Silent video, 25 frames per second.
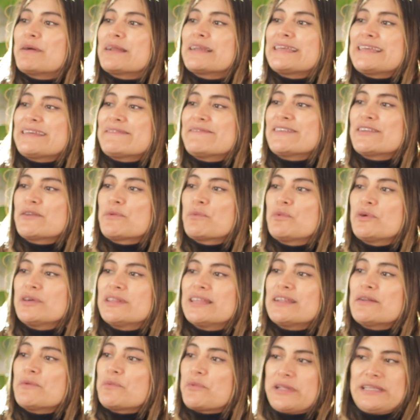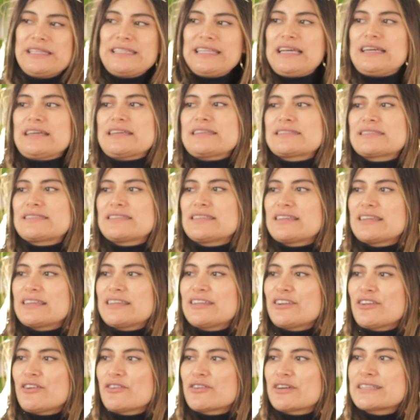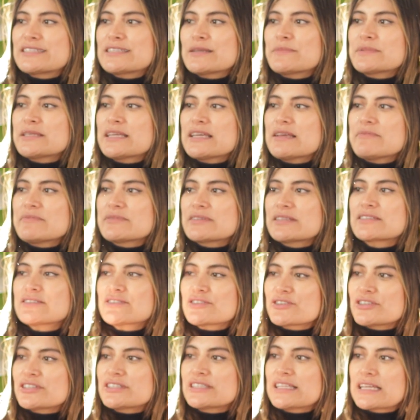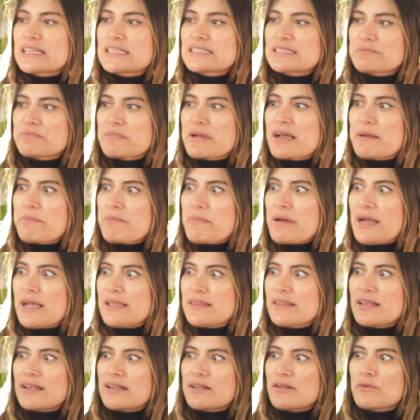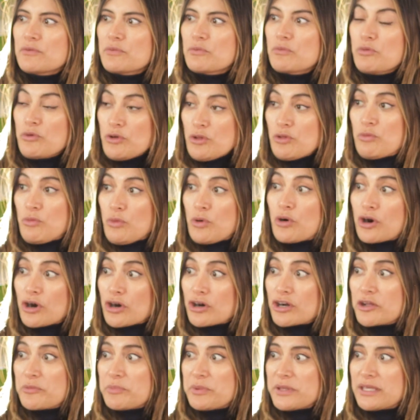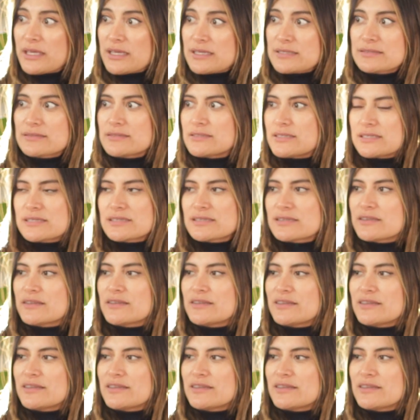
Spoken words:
even within Windex, because sometimes there's certain things in my mind that will work because just